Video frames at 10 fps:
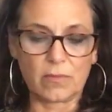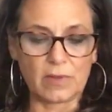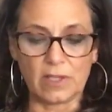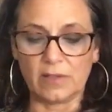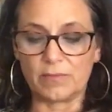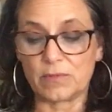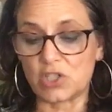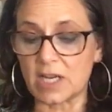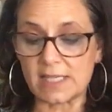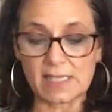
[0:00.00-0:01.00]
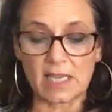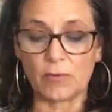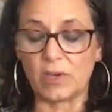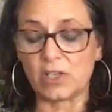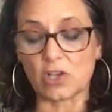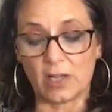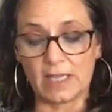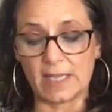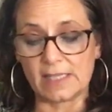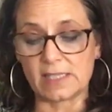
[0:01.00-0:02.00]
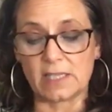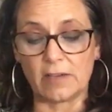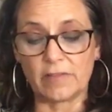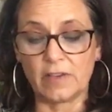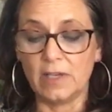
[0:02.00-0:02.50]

the chicken sandwich, all of that stuff.